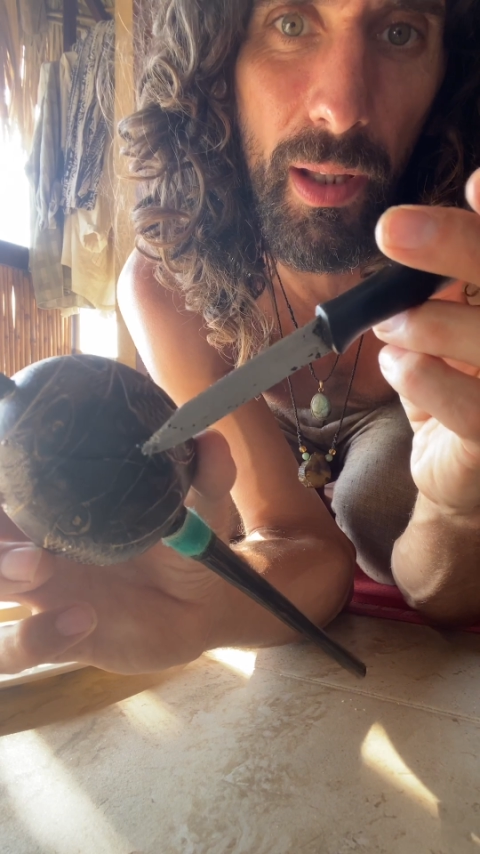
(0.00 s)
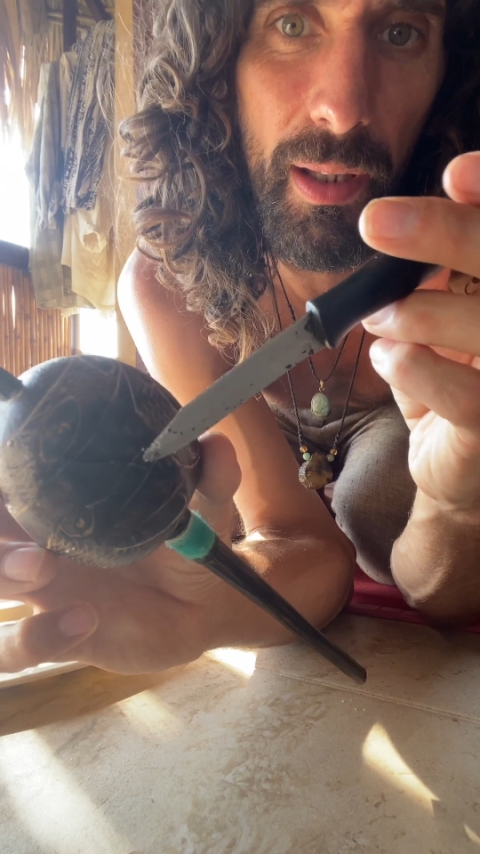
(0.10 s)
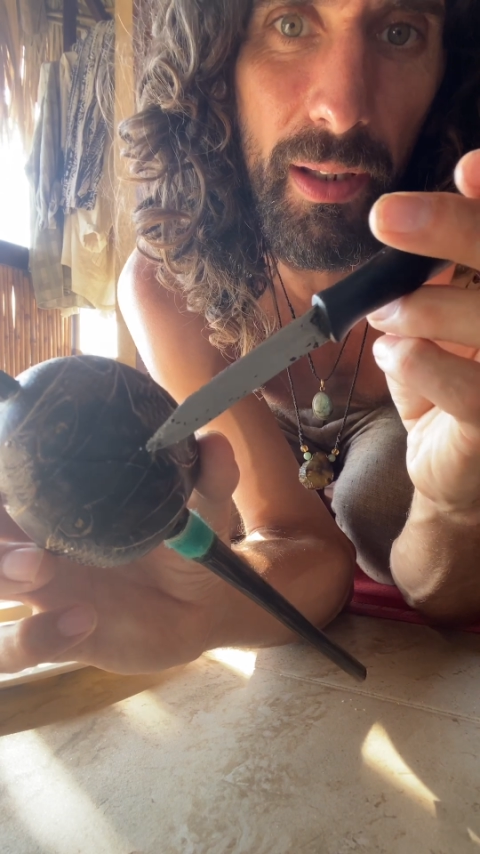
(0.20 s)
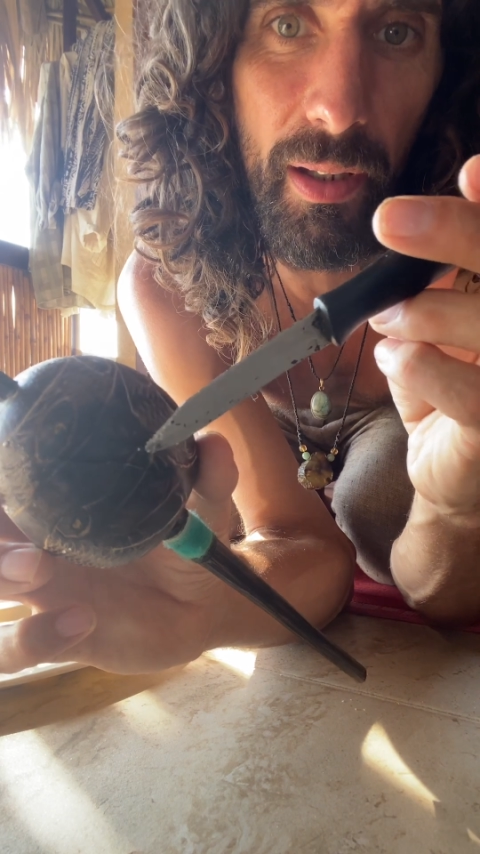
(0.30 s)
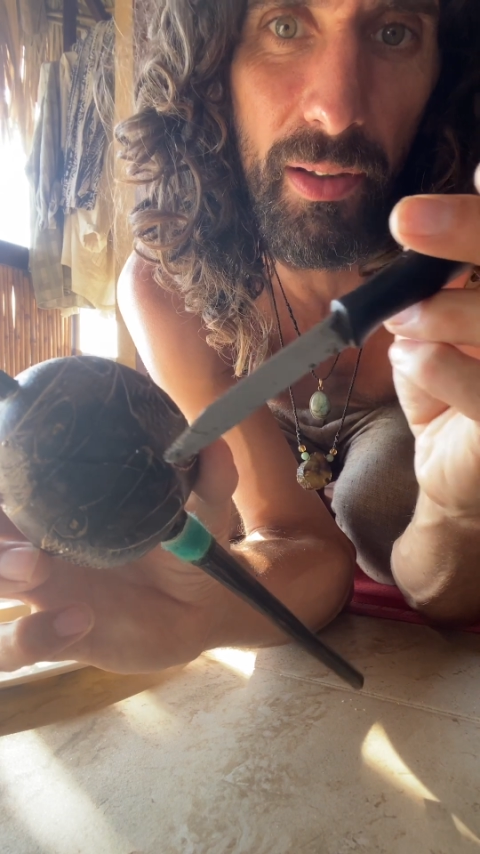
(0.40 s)

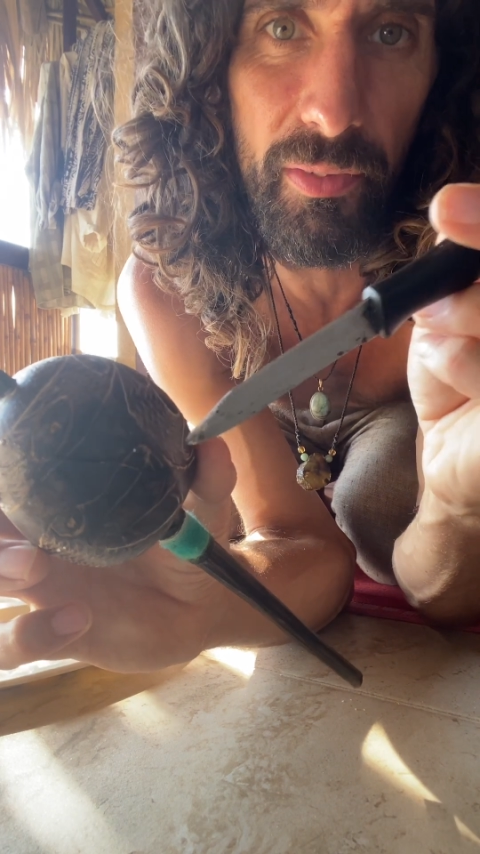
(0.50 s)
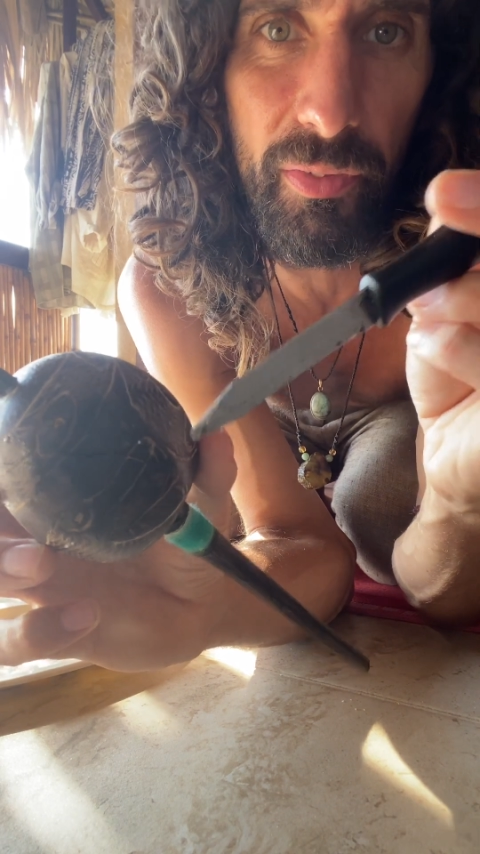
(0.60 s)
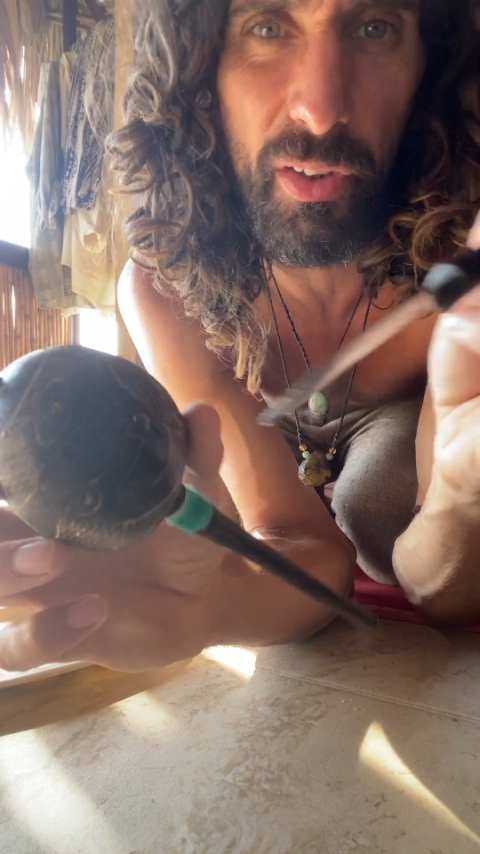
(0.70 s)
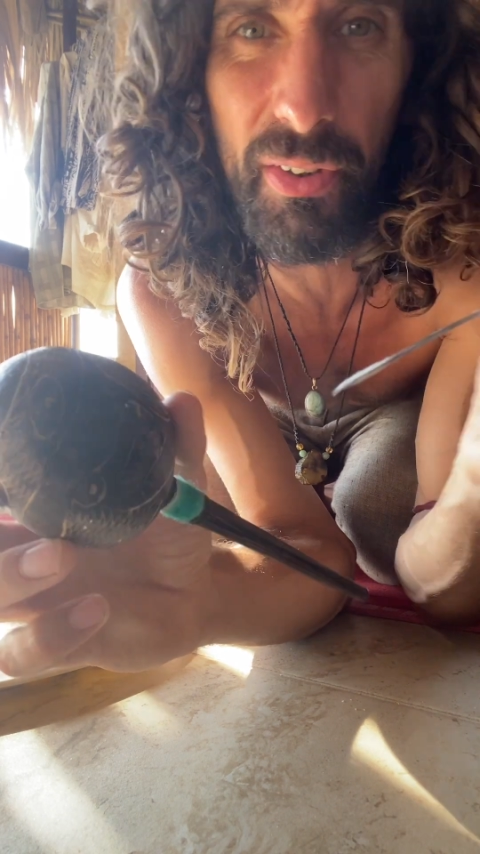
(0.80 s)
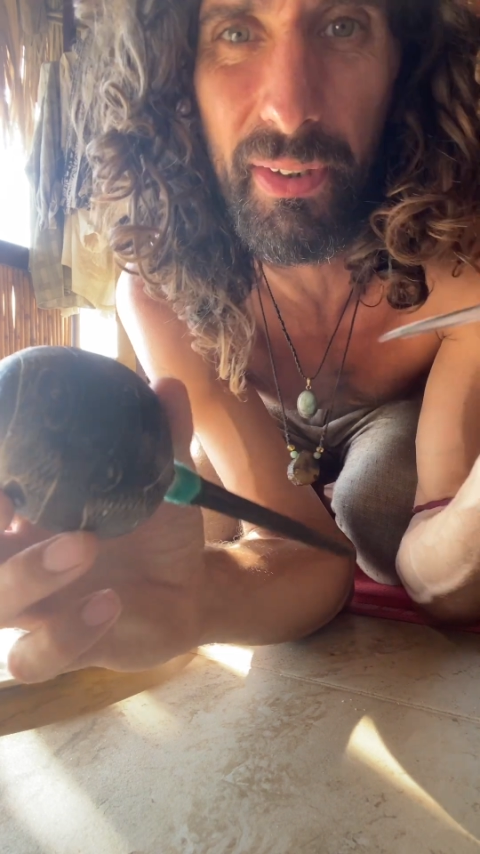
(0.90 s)
here and
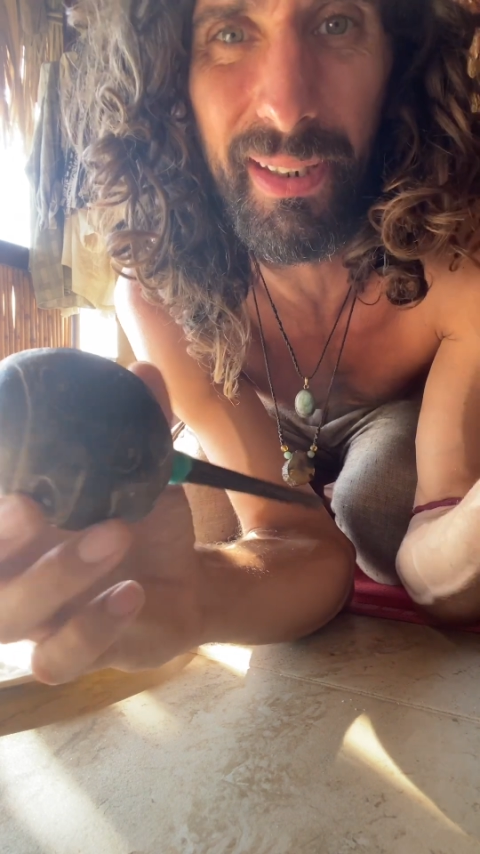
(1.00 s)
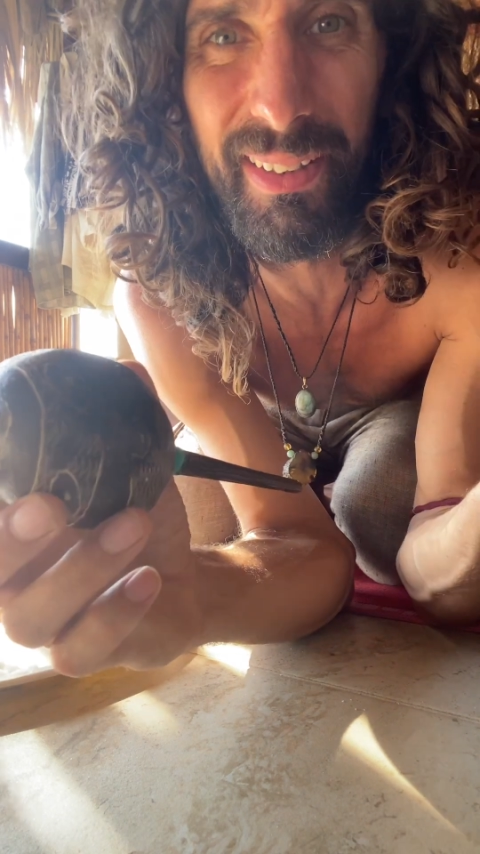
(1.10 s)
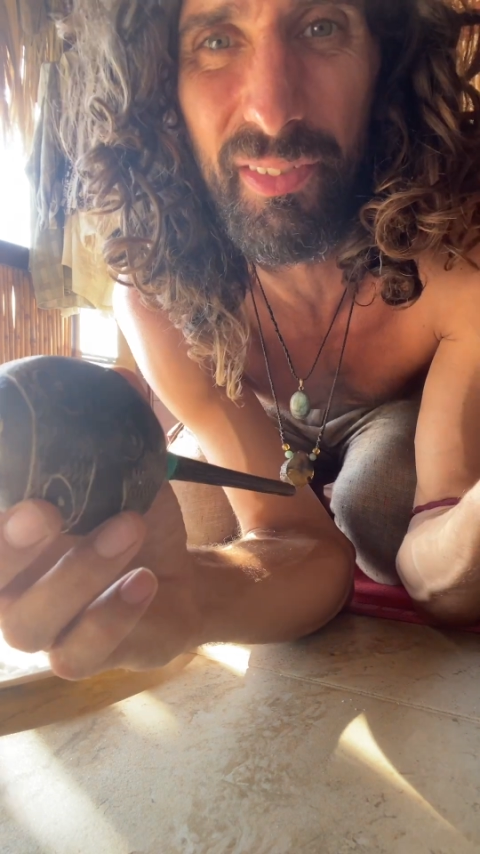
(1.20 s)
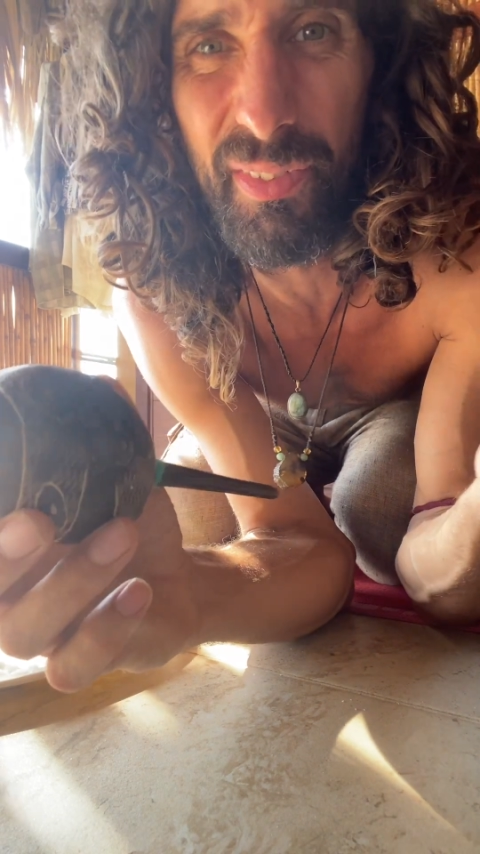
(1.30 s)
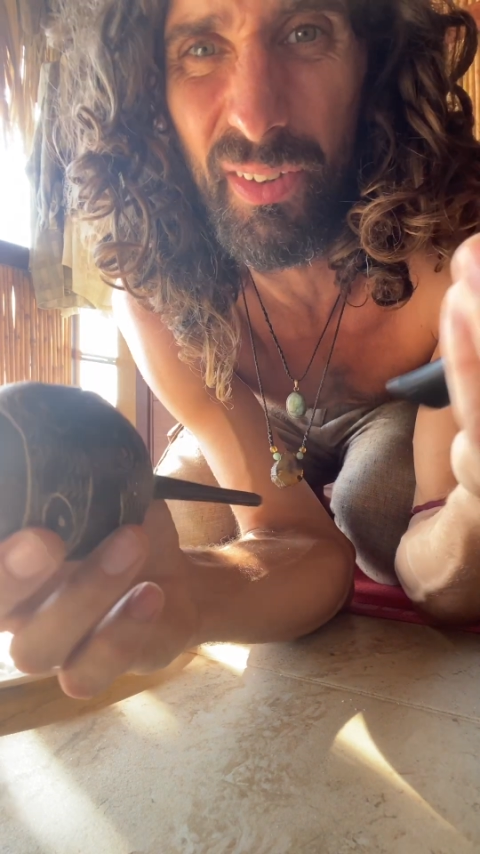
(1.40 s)
forcing it, and
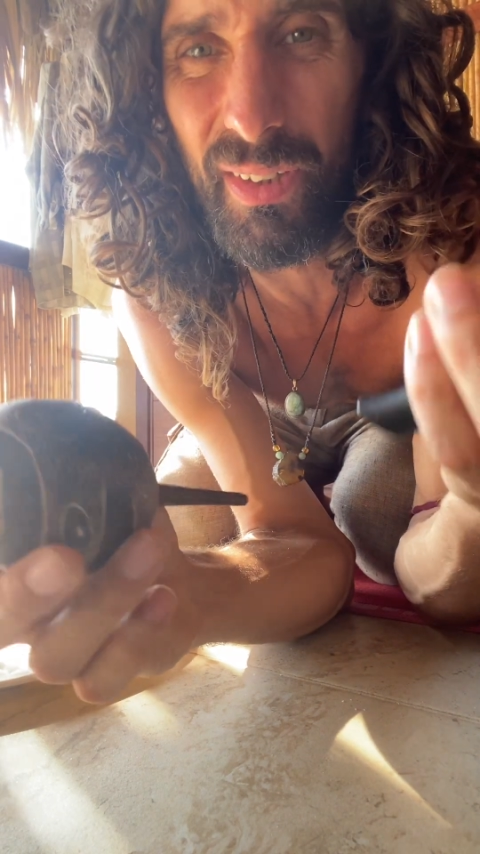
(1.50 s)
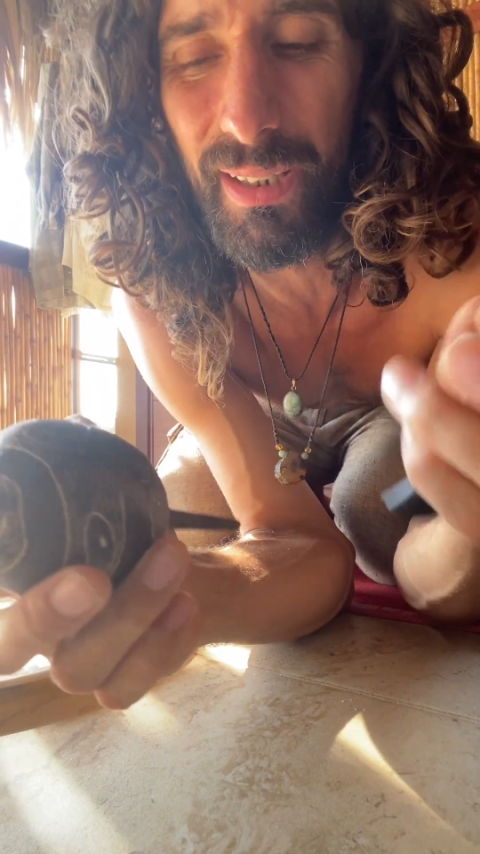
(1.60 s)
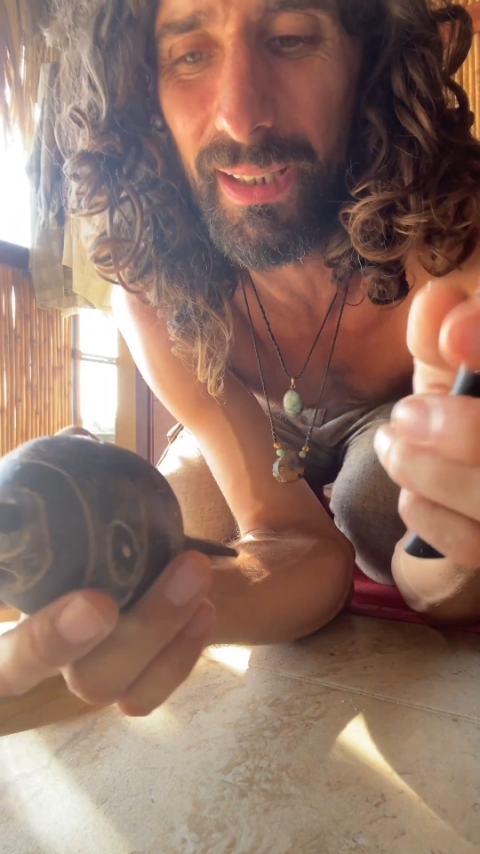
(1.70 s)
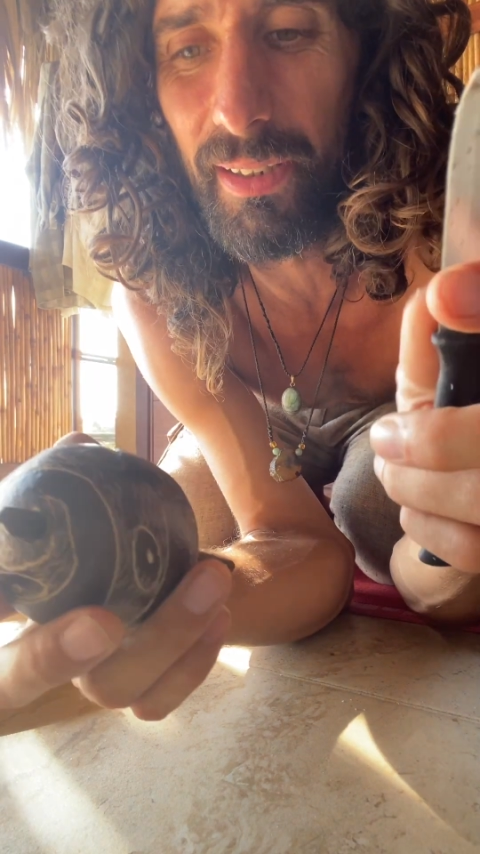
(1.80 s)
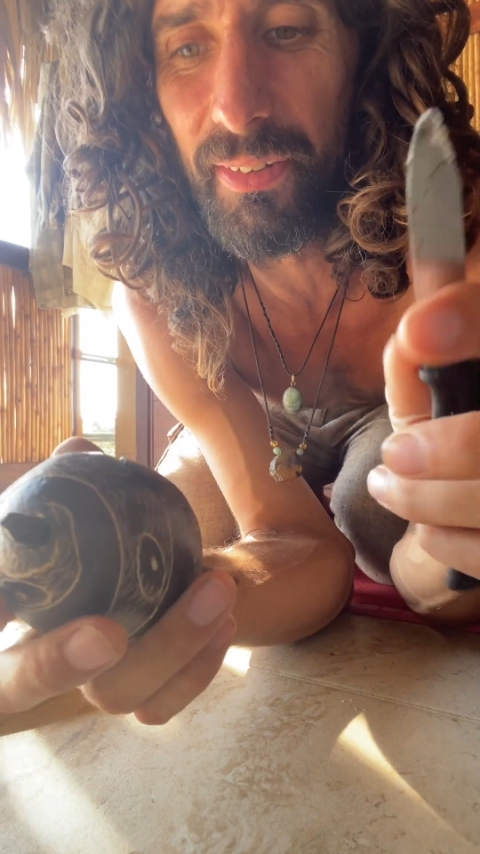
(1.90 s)
it felt like it could